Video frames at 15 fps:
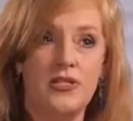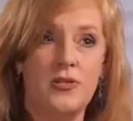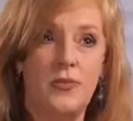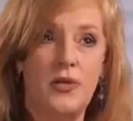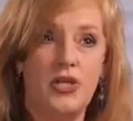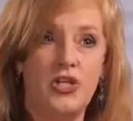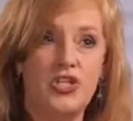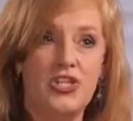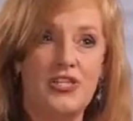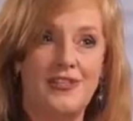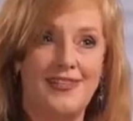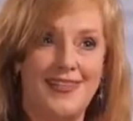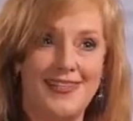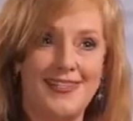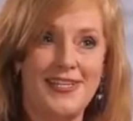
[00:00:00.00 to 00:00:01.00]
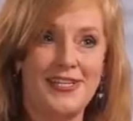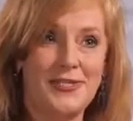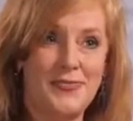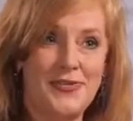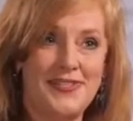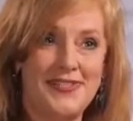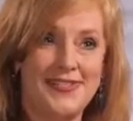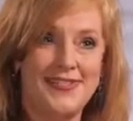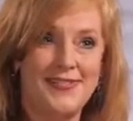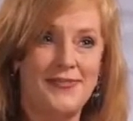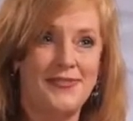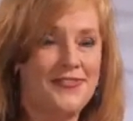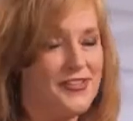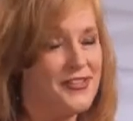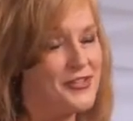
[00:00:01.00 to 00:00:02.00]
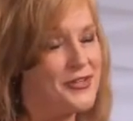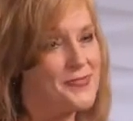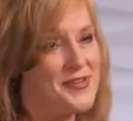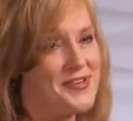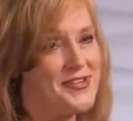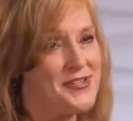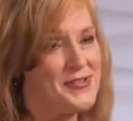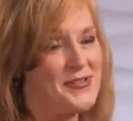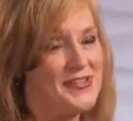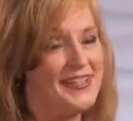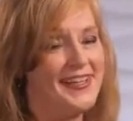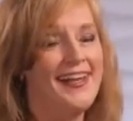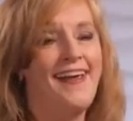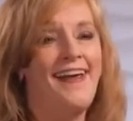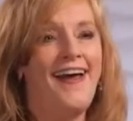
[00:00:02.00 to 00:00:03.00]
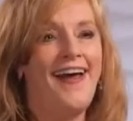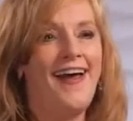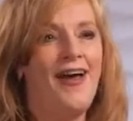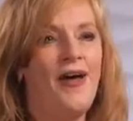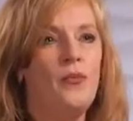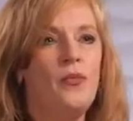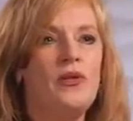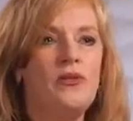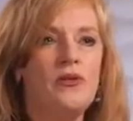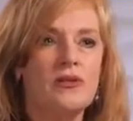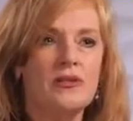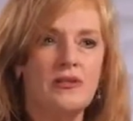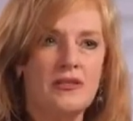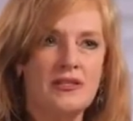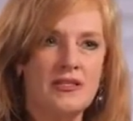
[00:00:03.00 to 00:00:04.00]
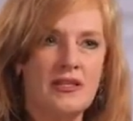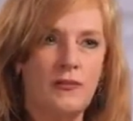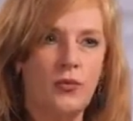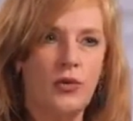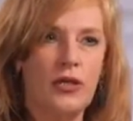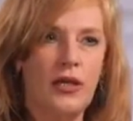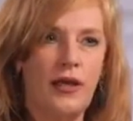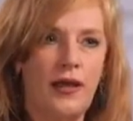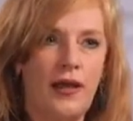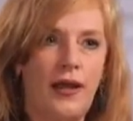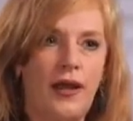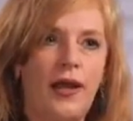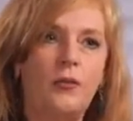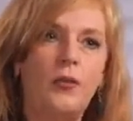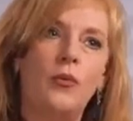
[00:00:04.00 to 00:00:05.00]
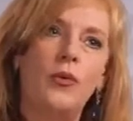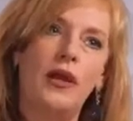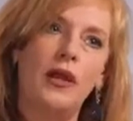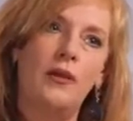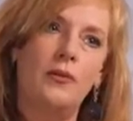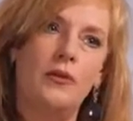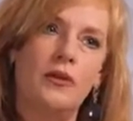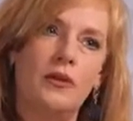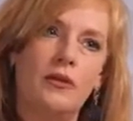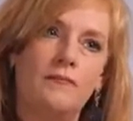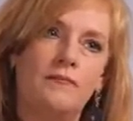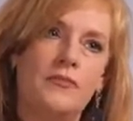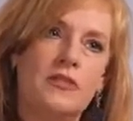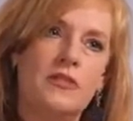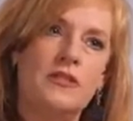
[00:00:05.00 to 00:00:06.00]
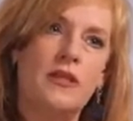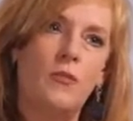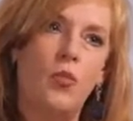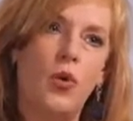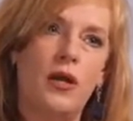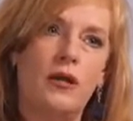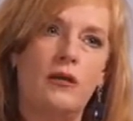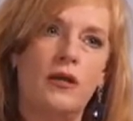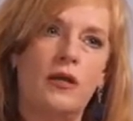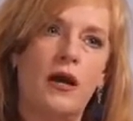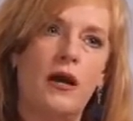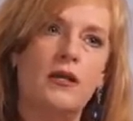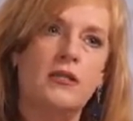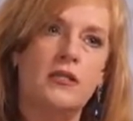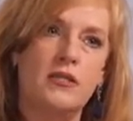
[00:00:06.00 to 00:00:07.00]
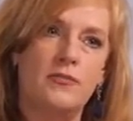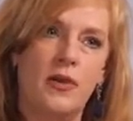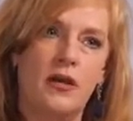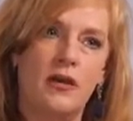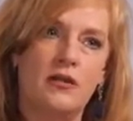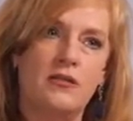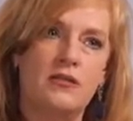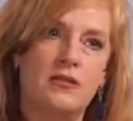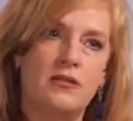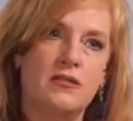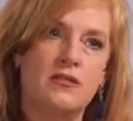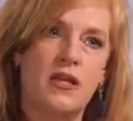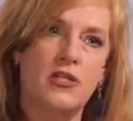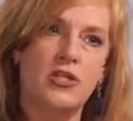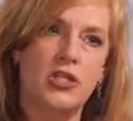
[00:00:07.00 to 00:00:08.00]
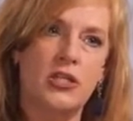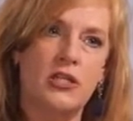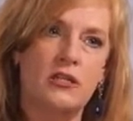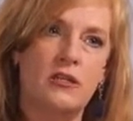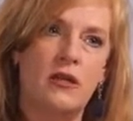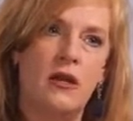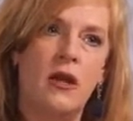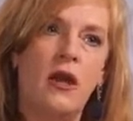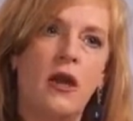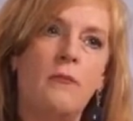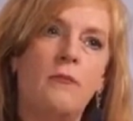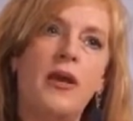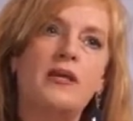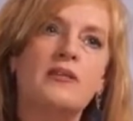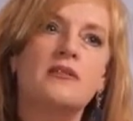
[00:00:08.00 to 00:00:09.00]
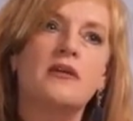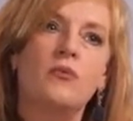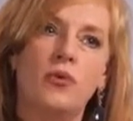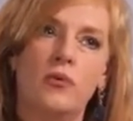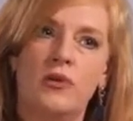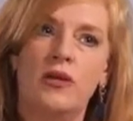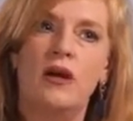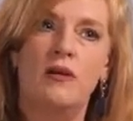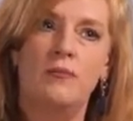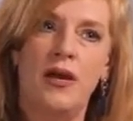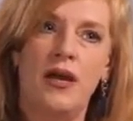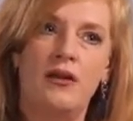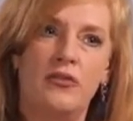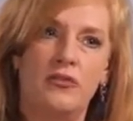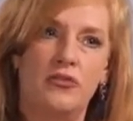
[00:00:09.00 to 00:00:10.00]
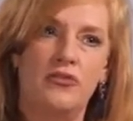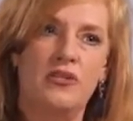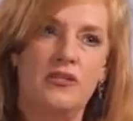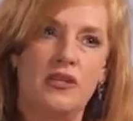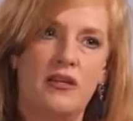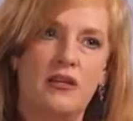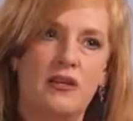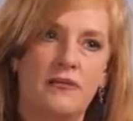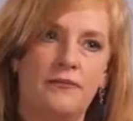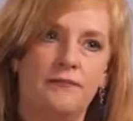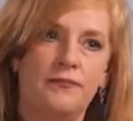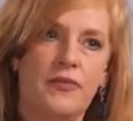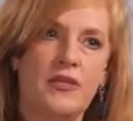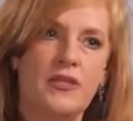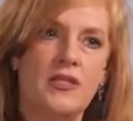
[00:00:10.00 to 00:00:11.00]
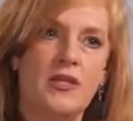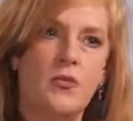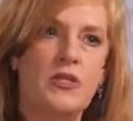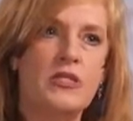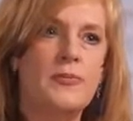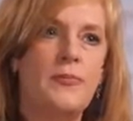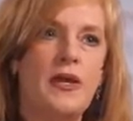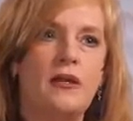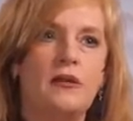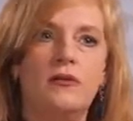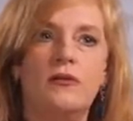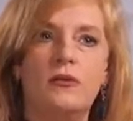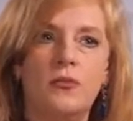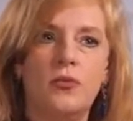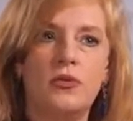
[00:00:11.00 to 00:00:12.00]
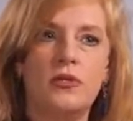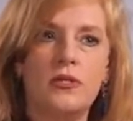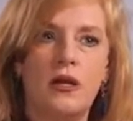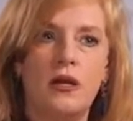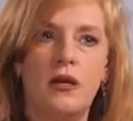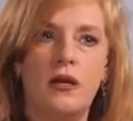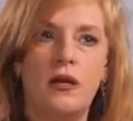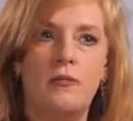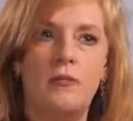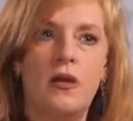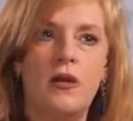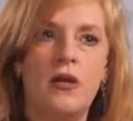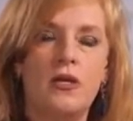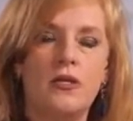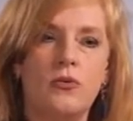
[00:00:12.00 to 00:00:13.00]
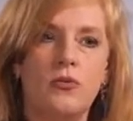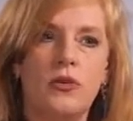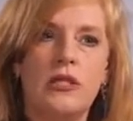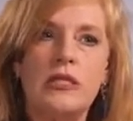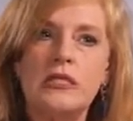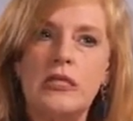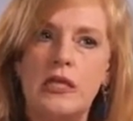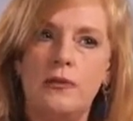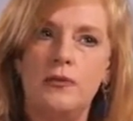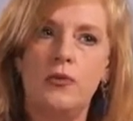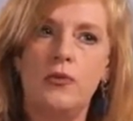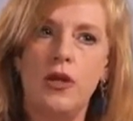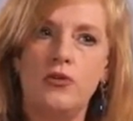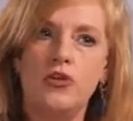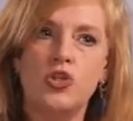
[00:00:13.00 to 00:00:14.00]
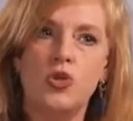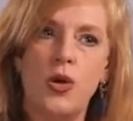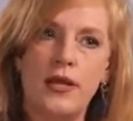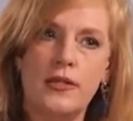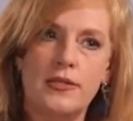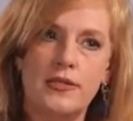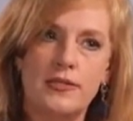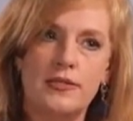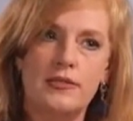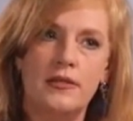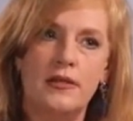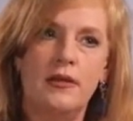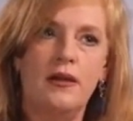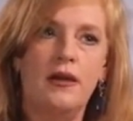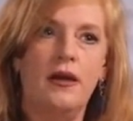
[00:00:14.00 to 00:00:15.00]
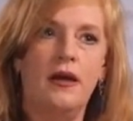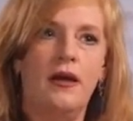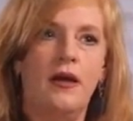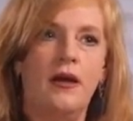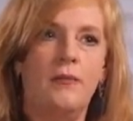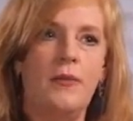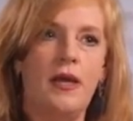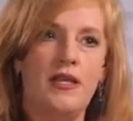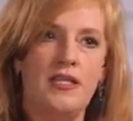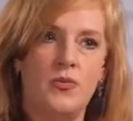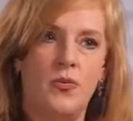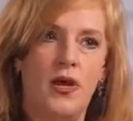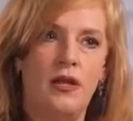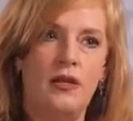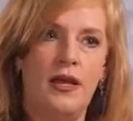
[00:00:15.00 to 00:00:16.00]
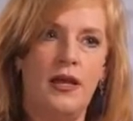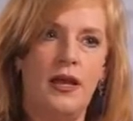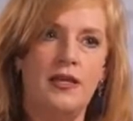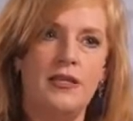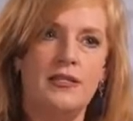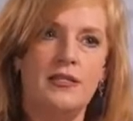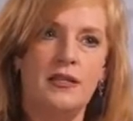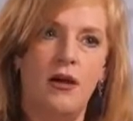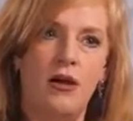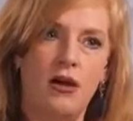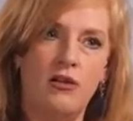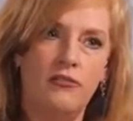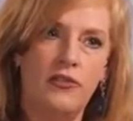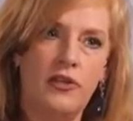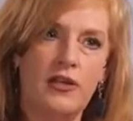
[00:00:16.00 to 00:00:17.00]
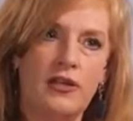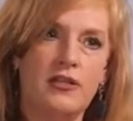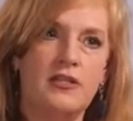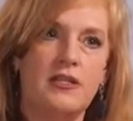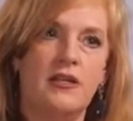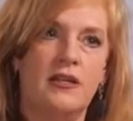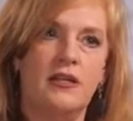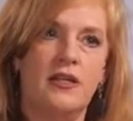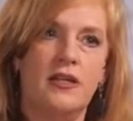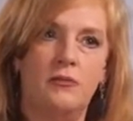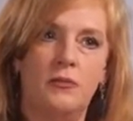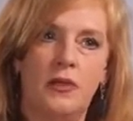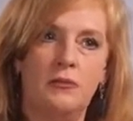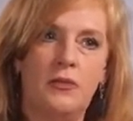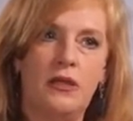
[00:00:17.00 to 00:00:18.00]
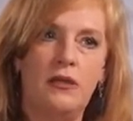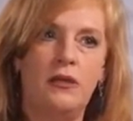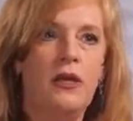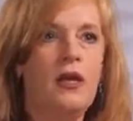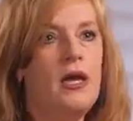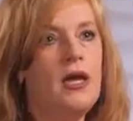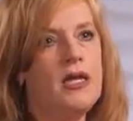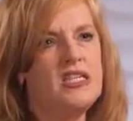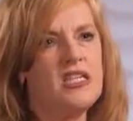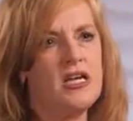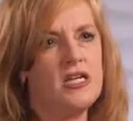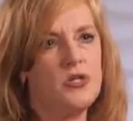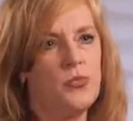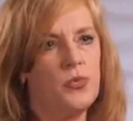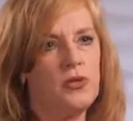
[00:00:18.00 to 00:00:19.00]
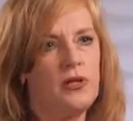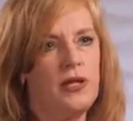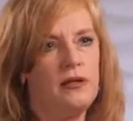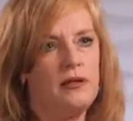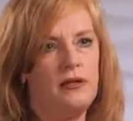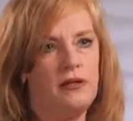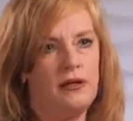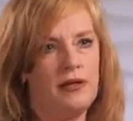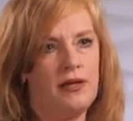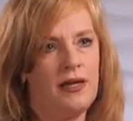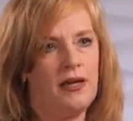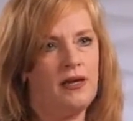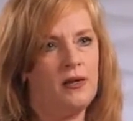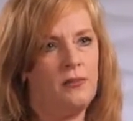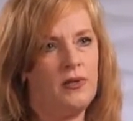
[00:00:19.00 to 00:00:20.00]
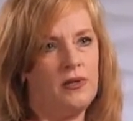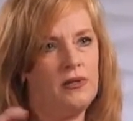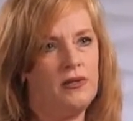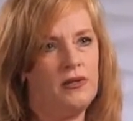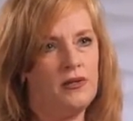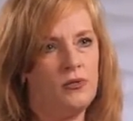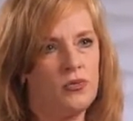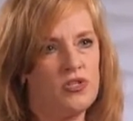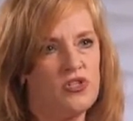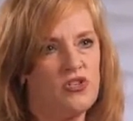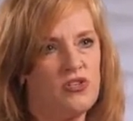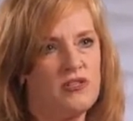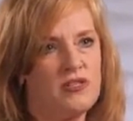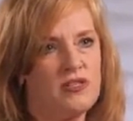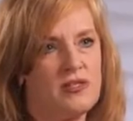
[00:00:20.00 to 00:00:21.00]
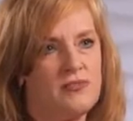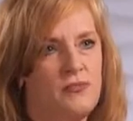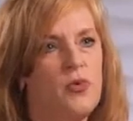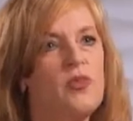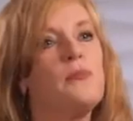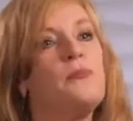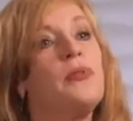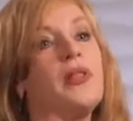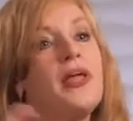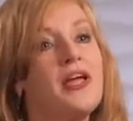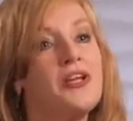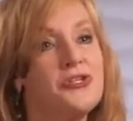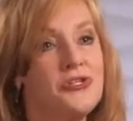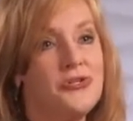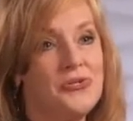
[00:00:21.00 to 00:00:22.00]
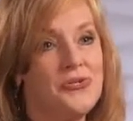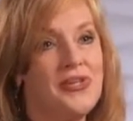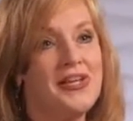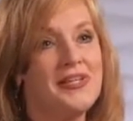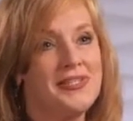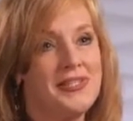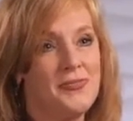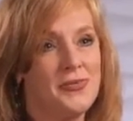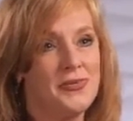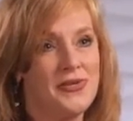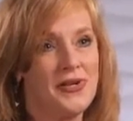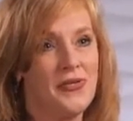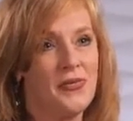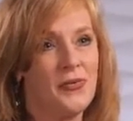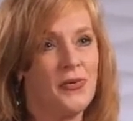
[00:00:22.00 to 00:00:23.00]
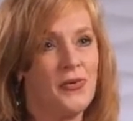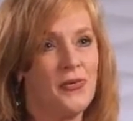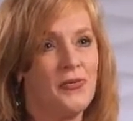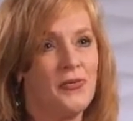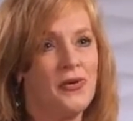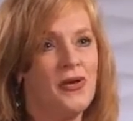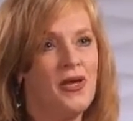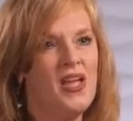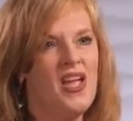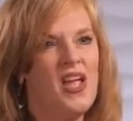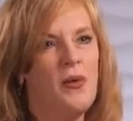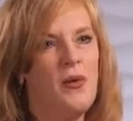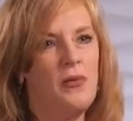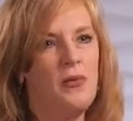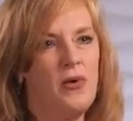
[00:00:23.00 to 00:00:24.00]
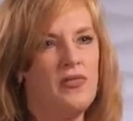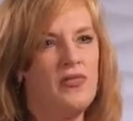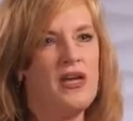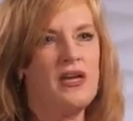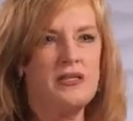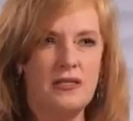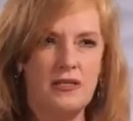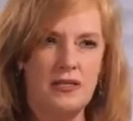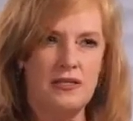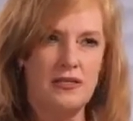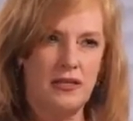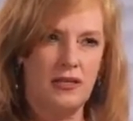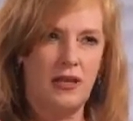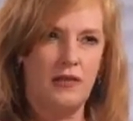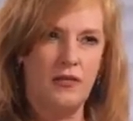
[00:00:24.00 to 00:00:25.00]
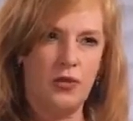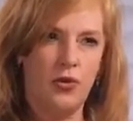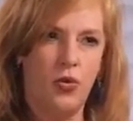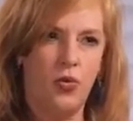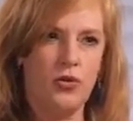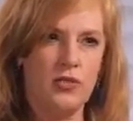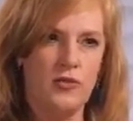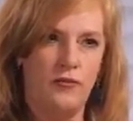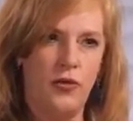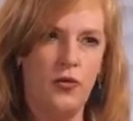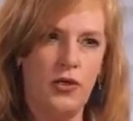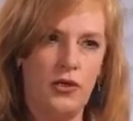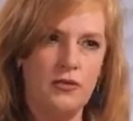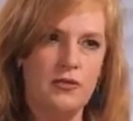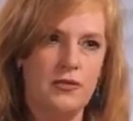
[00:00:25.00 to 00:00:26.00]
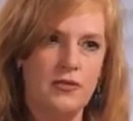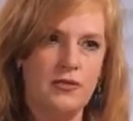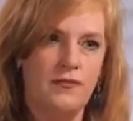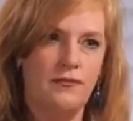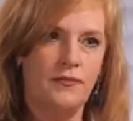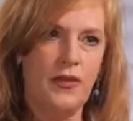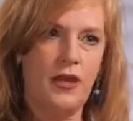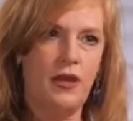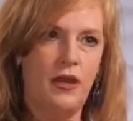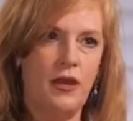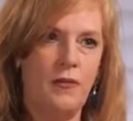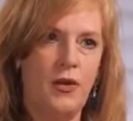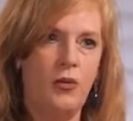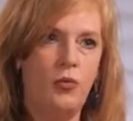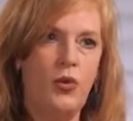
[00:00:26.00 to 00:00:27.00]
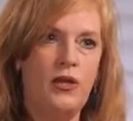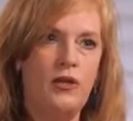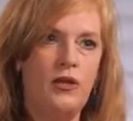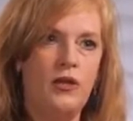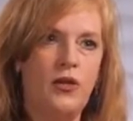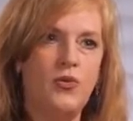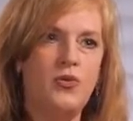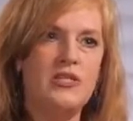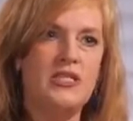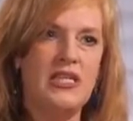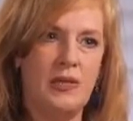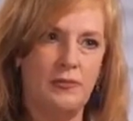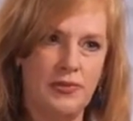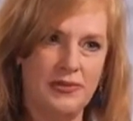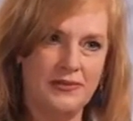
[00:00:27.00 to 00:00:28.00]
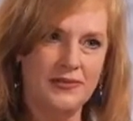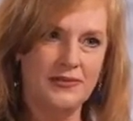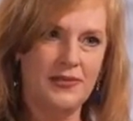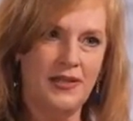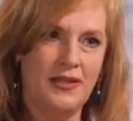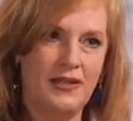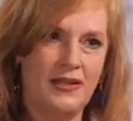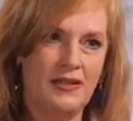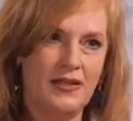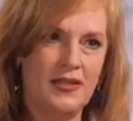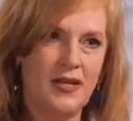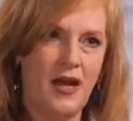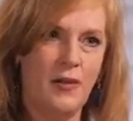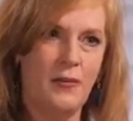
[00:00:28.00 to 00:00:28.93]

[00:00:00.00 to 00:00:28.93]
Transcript: participation in the assessments. We're very committed to it. We looked at the summary data and we were able to somewhat customize the session based on what we got back through the data. So we spent a little more time with the team around trust, as well as conflict and commitment, and touched more lightly on accountability and results, with a plan to do that deeper down the road. But what that did is it gave the course focus, and we could go deep, right, in the